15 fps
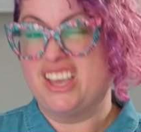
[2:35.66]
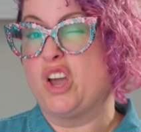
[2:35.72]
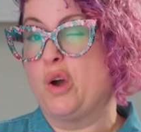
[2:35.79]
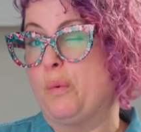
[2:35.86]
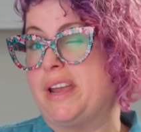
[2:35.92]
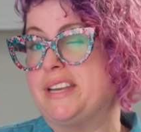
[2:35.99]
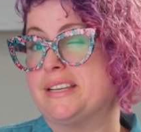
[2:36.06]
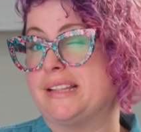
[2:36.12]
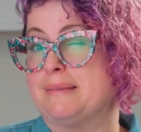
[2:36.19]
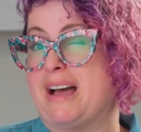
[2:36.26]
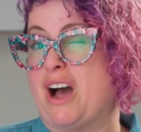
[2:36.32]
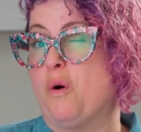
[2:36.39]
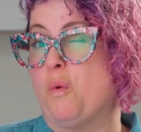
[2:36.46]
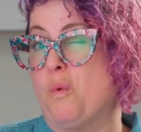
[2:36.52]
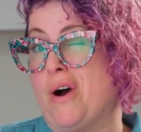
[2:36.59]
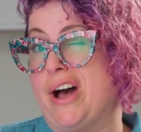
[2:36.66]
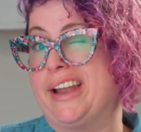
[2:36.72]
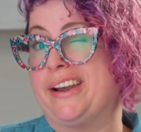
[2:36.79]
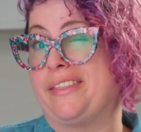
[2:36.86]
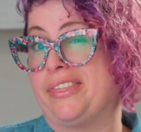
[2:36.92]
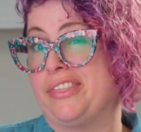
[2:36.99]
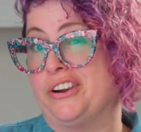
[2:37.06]
Wait till about
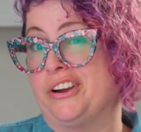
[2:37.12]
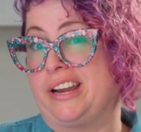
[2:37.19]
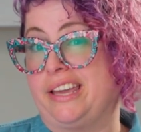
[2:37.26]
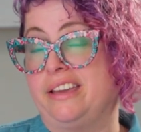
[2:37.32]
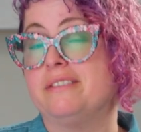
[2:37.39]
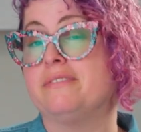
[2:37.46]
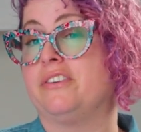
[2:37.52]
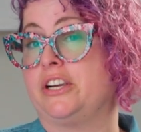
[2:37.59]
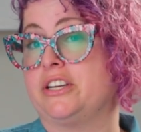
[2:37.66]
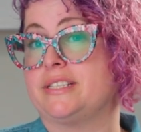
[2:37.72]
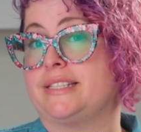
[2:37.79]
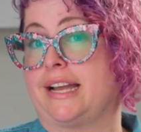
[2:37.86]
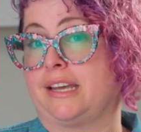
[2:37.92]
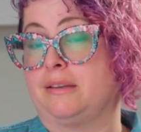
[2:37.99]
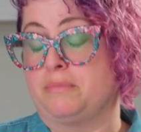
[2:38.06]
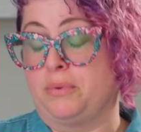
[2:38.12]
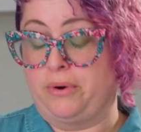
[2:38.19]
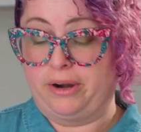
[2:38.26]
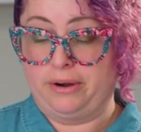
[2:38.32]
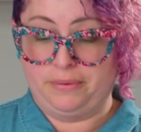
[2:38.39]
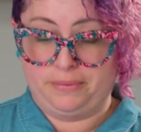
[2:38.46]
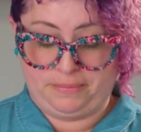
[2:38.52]
1:30 for your second pour.